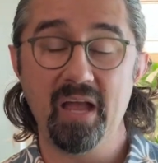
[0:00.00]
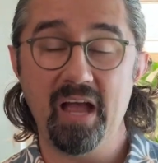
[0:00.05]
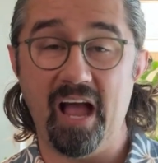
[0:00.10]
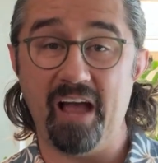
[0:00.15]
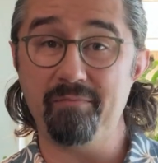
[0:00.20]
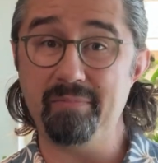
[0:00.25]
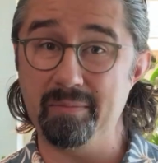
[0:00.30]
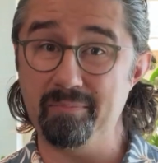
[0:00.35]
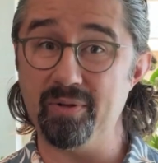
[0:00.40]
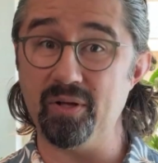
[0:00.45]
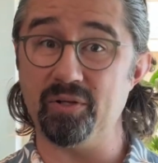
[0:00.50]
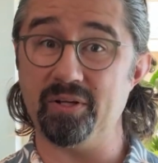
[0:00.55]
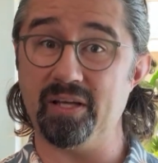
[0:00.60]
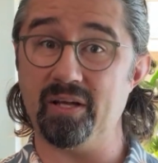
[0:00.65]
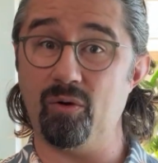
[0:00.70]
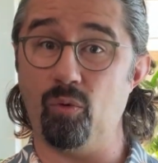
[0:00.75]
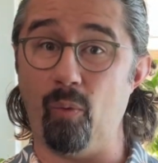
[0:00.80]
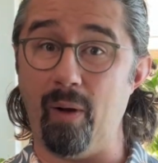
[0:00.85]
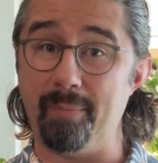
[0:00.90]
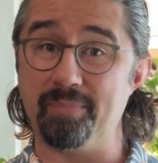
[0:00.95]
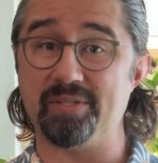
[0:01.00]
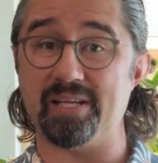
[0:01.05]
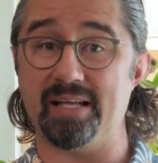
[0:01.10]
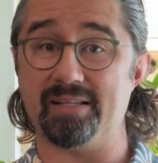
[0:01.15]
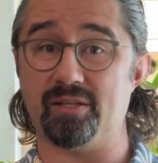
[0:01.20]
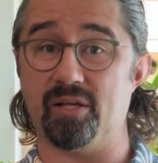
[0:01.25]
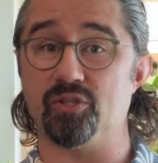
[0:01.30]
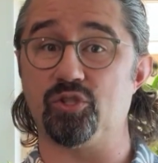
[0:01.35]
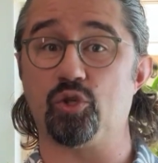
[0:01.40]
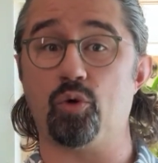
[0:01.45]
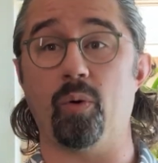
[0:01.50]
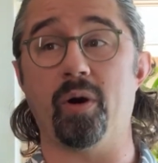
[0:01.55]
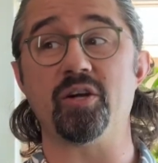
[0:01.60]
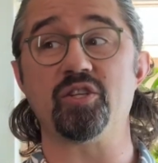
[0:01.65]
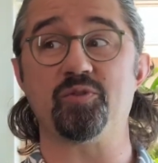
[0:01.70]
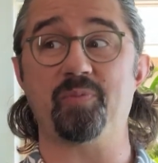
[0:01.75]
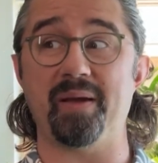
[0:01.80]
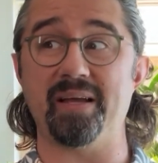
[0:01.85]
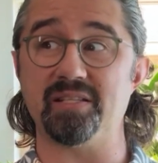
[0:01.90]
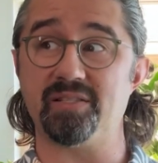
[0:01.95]
I've been building websites on
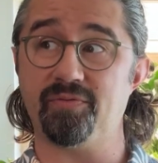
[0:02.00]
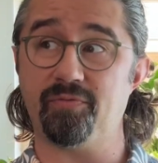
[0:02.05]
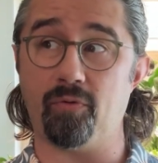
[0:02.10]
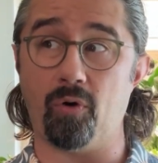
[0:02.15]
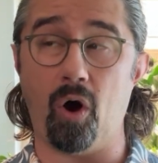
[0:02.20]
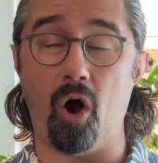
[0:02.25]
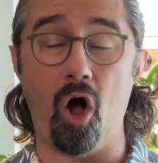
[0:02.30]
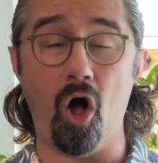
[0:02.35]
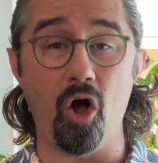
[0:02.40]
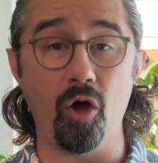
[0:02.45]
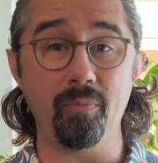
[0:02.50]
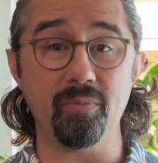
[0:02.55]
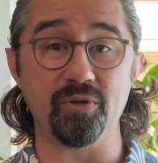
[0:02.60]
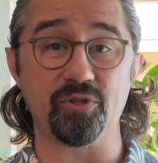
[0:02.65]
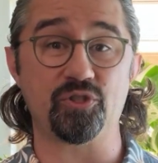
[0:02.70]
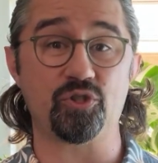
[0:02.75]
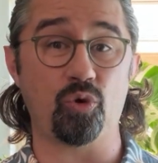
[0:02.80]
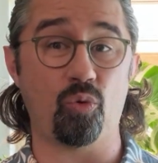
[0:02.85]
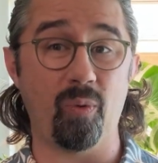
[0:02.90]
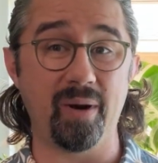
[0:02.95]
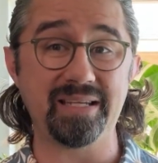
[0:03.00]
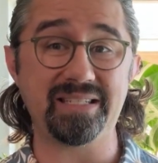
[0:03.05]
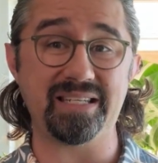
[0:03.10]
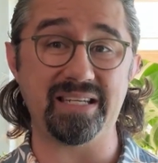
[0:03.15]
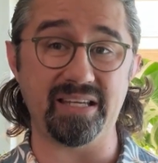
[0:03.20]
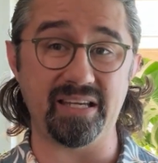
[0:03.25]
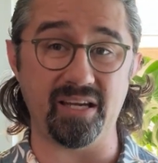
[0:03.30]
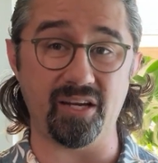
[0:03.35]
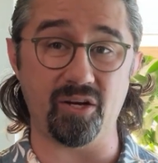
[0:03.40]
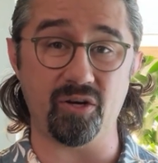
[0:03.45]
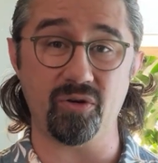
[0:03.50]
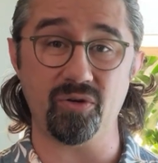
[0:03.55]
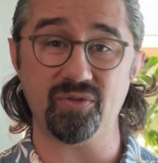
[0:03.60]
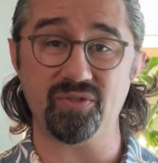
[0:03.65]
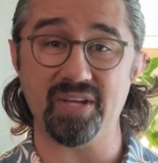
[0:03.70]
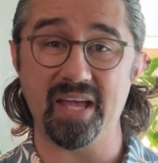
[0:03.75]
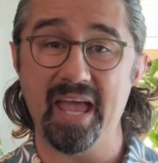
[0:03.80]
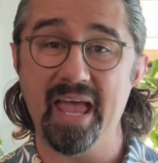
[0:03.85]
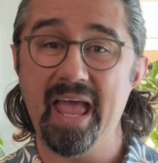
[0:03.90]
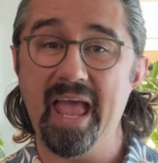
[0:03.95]
Squarespace for almost 20
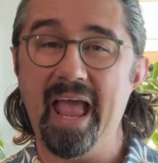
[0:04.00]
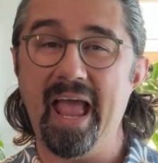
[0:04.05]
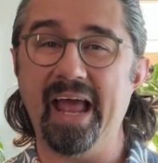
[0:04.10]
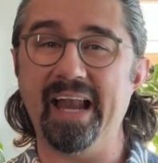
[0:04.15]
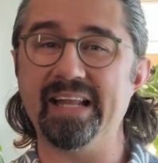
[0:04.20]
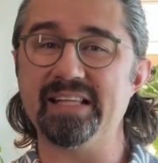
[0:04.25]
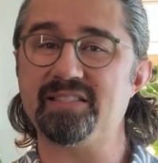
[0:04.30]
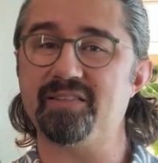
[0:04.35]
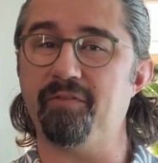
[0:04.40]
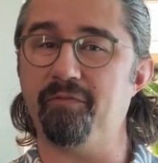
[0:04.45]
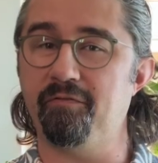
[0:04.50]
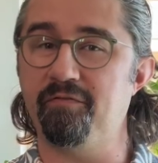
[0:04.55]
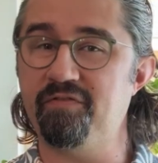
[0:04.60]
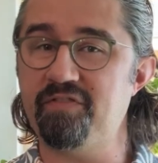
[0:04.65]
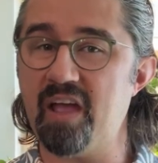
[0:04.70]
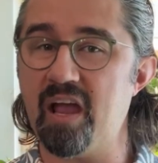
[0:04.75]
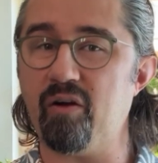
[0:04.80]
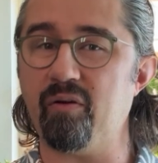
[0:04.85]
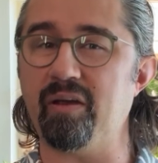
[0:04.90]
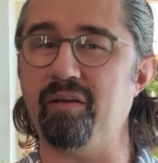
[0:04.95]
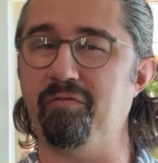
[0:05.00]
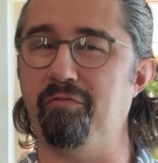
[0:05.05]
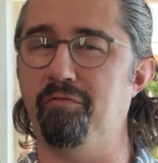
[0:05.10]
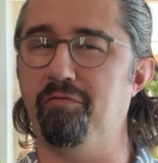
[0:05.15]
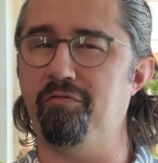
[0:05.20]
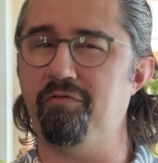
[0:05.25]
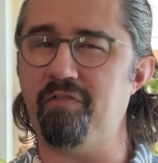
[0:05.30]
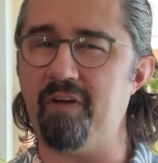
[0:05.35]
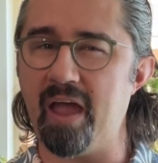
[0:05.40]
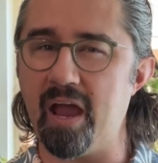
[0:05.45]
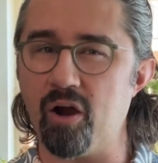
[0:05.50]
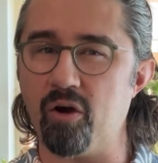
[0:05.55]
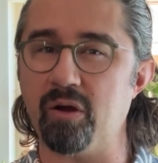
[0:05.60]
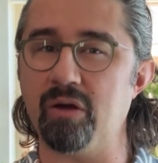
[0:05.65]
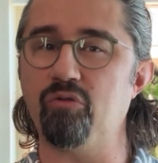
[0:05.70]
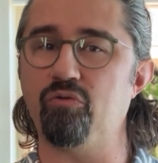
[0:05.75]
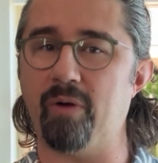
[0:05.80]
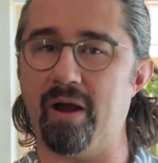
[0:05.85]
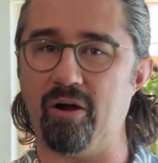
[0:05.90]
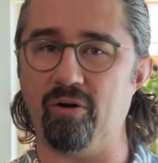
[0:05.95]
years, and it's very,
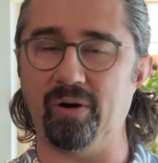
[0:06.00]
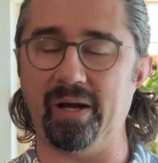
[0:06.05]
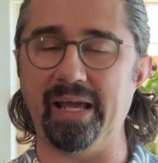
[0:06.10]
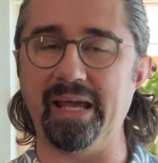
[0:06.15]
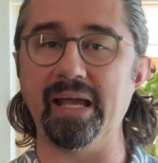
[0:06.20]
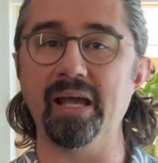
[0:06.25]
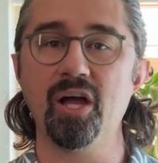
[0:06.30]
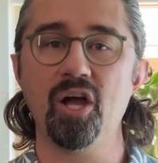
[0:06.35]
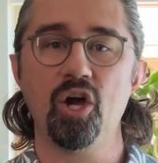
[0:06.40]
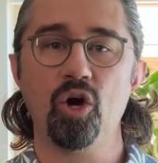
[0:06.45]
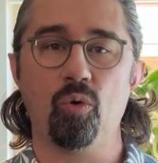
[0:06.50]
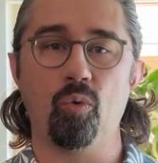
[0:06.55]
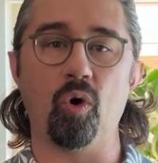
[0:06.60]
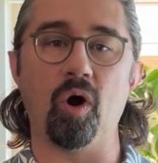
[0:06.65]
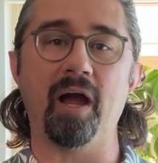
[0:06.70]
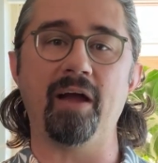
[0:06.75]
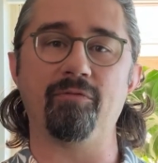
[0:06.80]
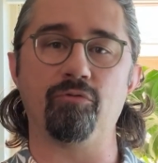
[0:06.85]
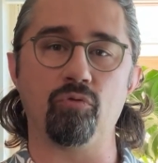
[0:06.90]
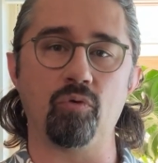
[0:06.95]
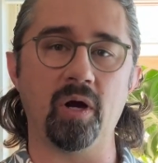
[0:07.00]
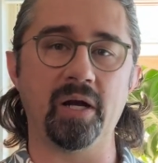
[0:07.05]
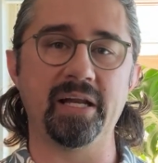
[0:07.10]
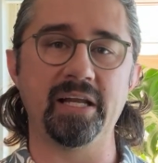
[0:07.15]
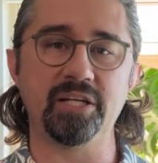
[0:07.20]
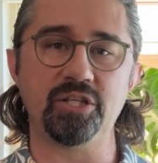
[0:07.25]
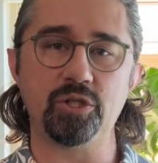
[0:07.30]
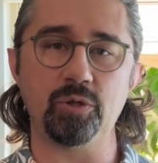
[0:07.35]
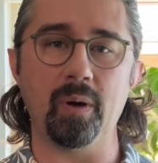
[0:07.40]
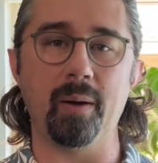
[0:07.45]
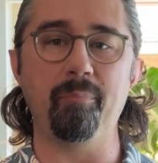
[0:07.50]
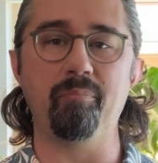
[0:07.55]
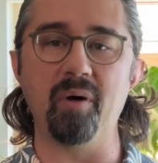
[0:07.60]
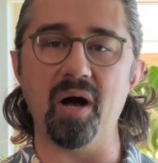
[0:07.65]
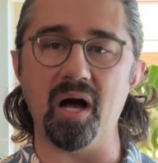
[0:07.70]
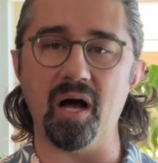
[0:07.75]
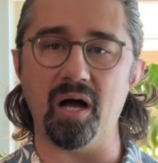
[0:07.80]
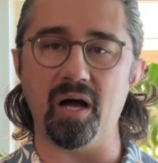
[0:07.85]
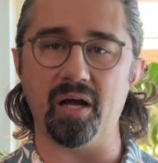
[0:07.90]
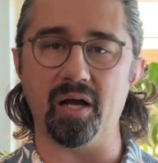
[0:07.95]
very rarely where I've run into a
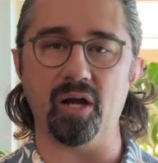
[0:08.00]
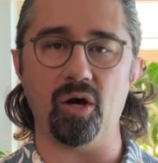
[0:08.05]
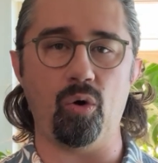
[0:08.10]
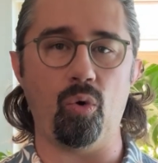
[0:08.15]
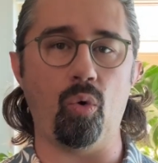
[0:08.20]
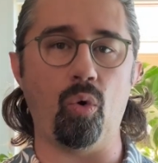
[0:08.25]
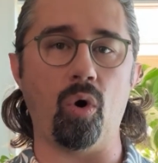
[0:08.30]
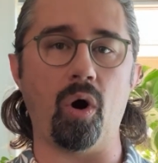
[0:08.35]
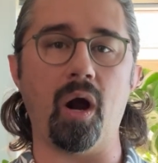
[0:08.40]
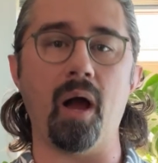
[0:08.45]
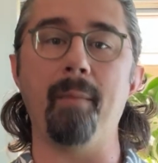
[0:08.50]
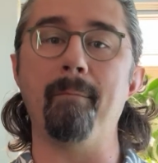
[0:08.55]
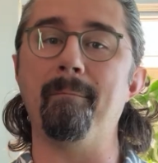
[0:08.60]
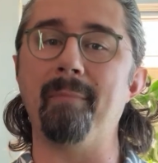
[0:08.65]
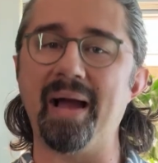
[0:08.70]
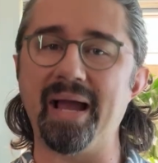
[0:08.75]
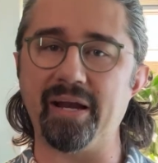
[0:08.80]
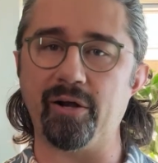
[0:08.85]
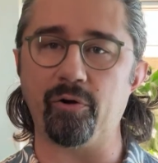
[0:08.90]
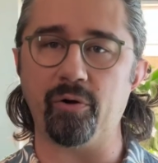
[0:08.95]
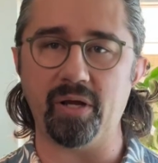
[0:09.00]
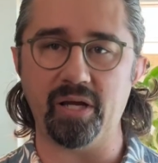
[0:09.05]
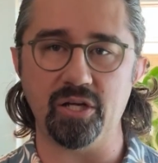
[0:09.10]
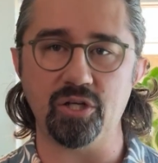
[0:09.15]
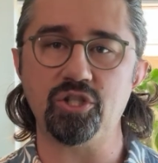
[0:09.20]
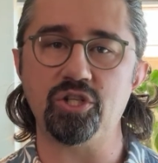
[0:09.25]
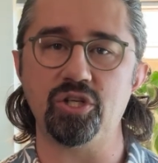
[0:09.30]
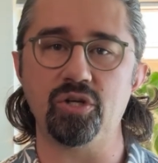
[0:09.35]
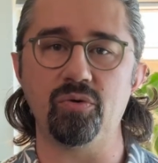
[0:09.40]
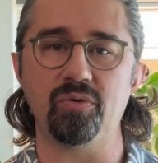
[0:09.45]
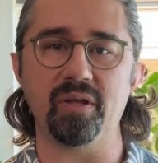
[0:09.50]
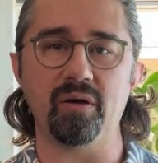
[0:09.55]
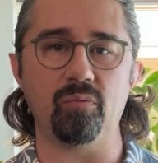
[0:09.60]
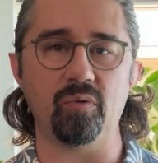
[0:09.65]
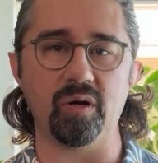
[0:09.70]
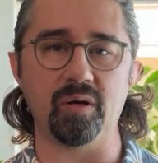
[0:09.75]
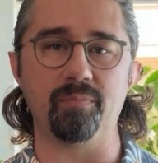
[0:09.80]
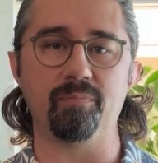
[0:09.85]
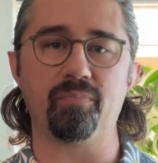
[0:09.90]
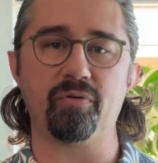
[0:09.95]
bug or a minor issue that
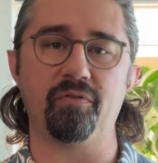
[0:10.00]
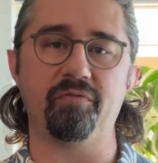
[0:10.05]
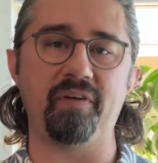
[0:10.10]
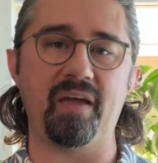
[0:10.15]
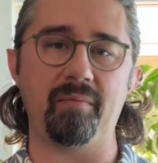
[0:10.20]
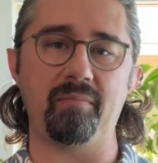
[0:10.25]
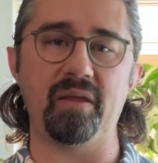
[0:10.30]
would prevent